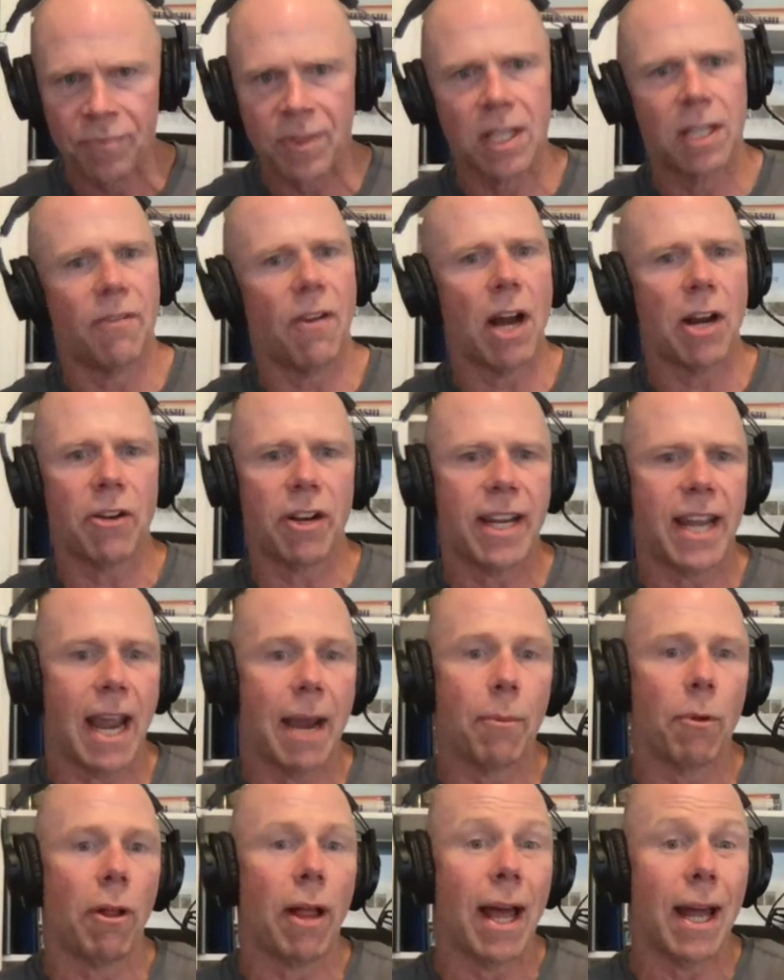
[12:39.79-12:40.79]
Devondre
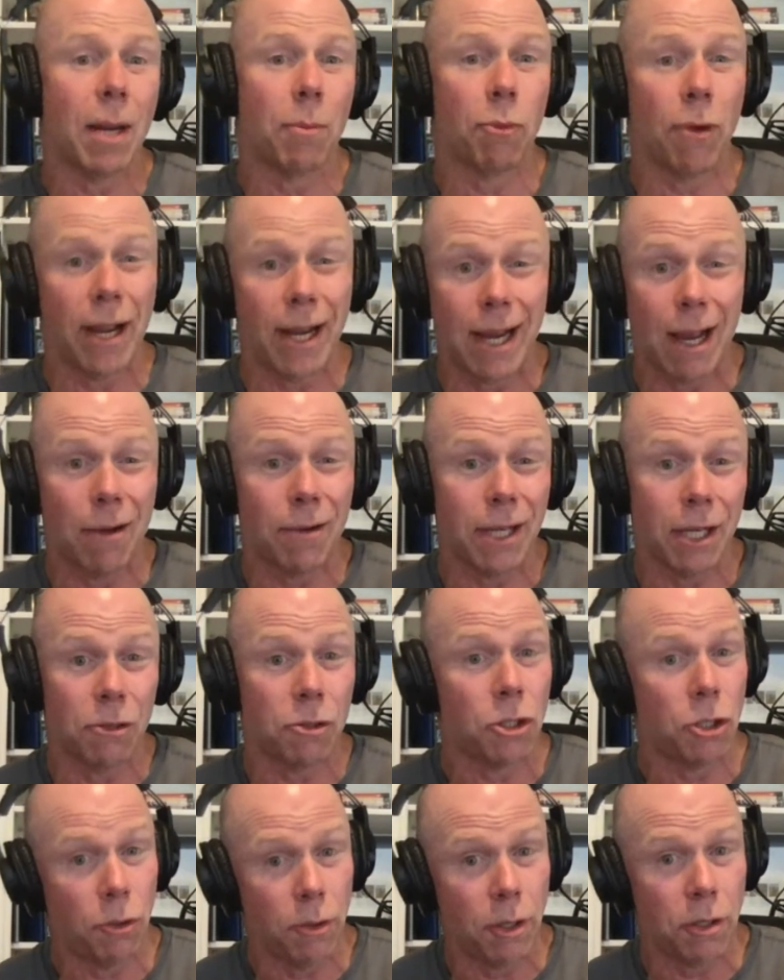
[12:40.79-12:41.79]
Campbell had a breakout year
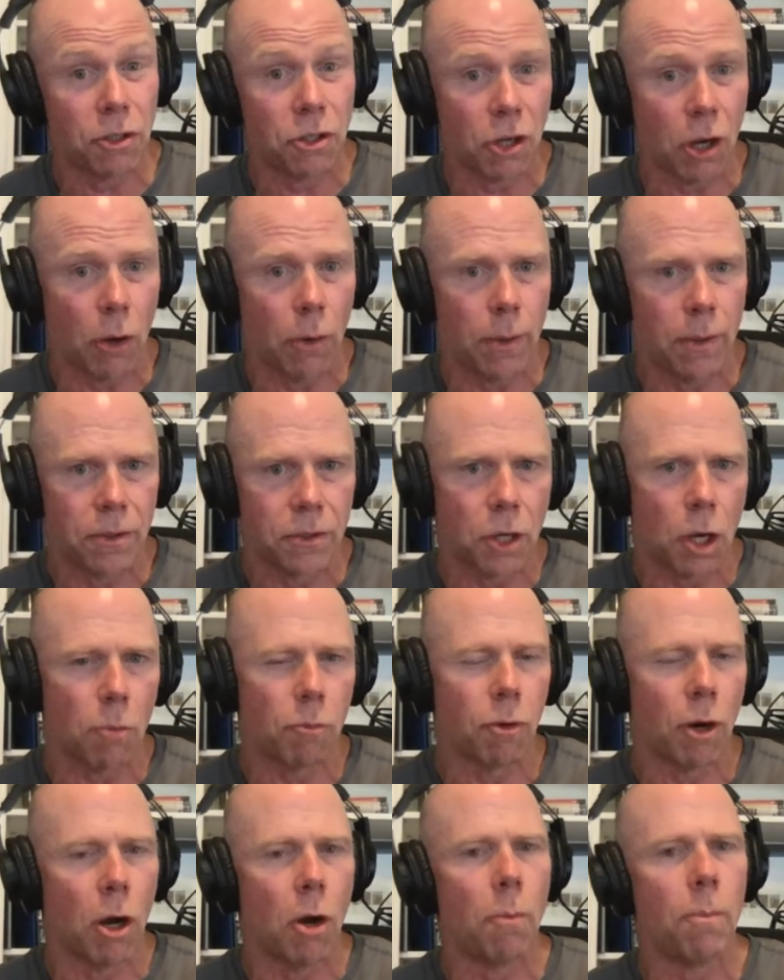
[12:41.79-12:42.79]
2 years ago and he was
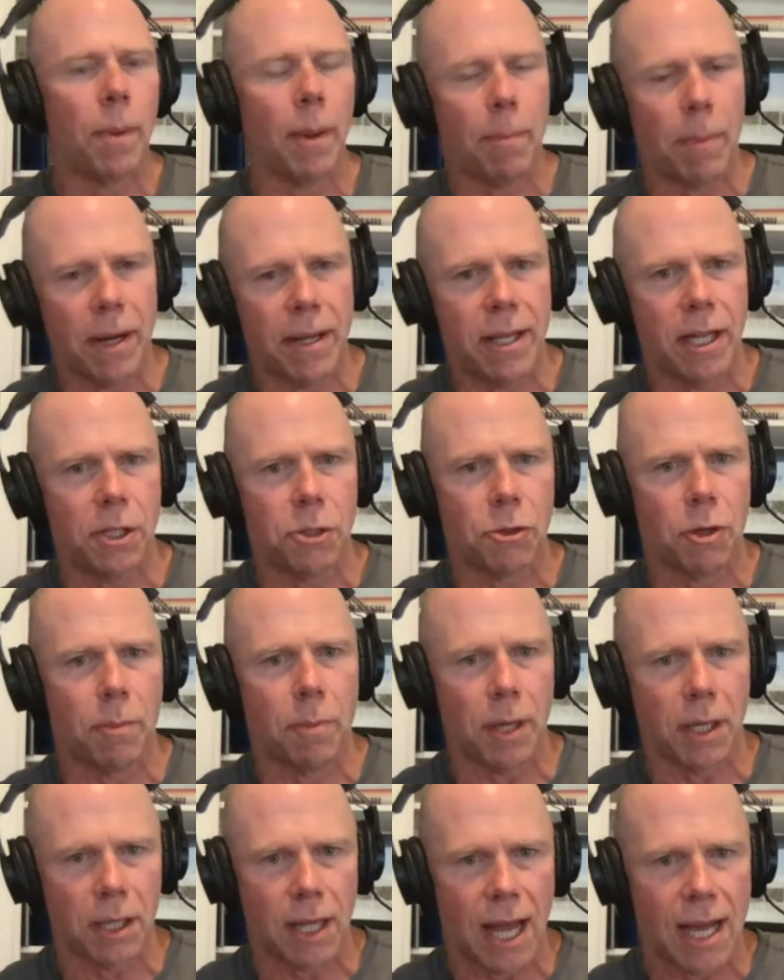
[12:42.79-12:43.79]
all-pro, bit by the injury
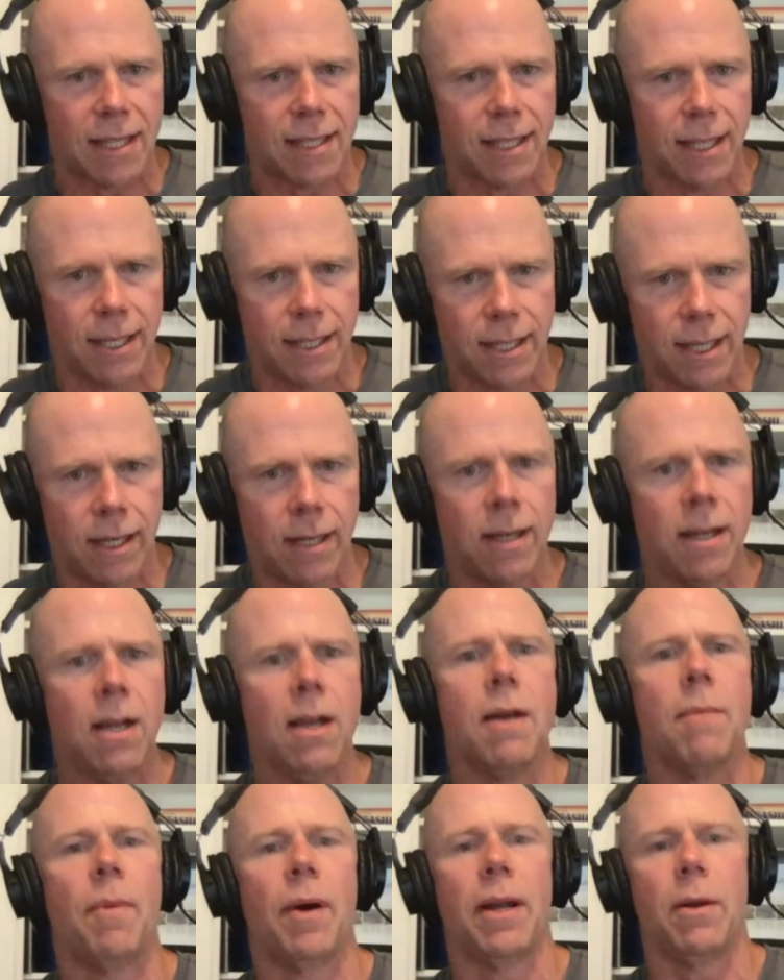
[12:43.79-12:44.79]
bug last season,
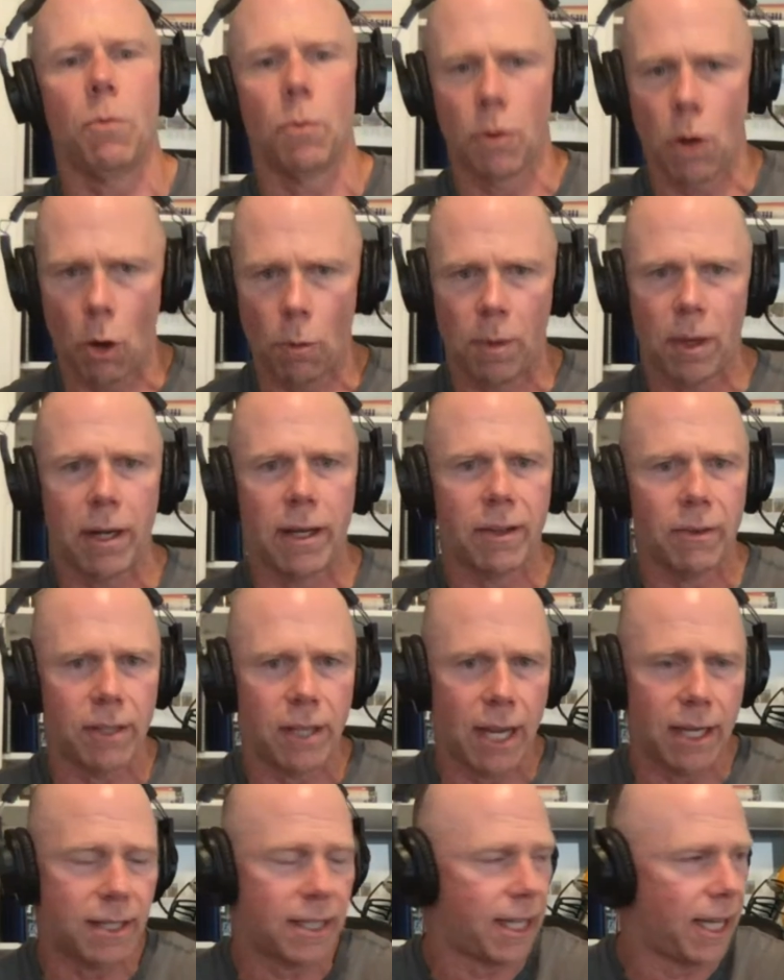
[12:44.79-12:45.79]
but we're hoping
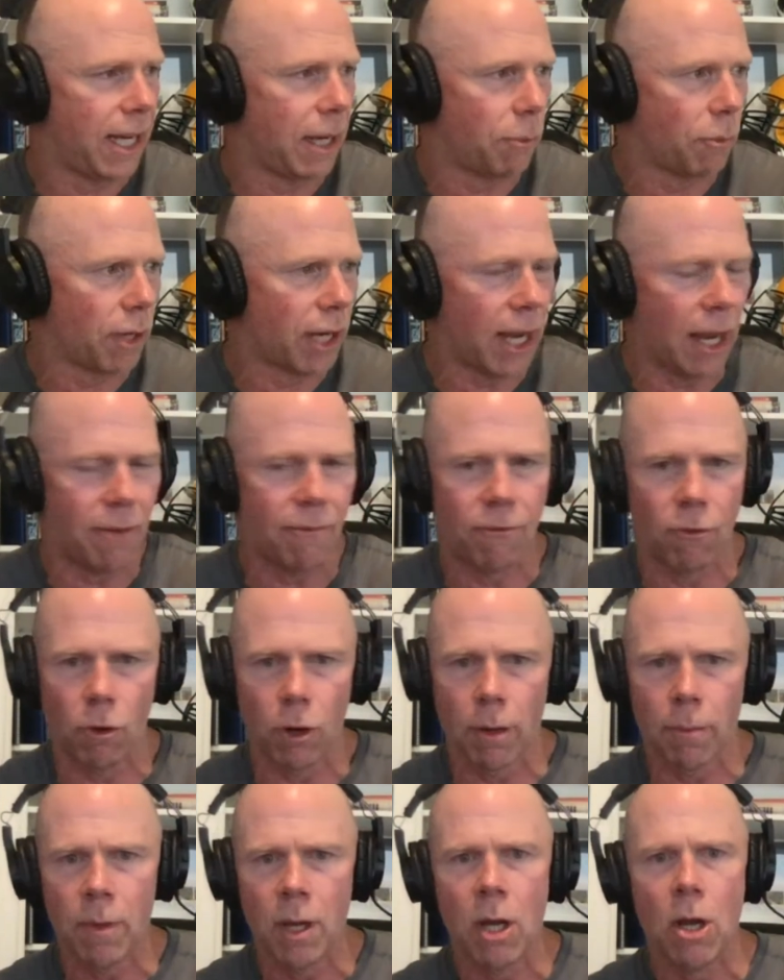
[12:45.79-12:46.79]
to see him regain
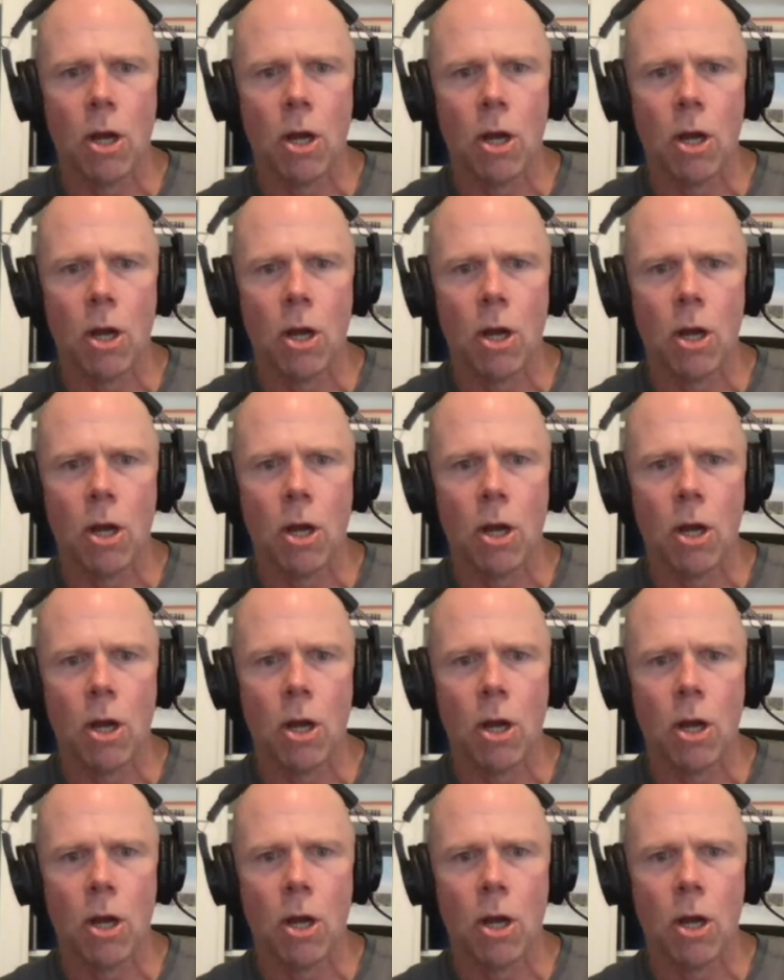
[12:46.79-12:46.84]
form.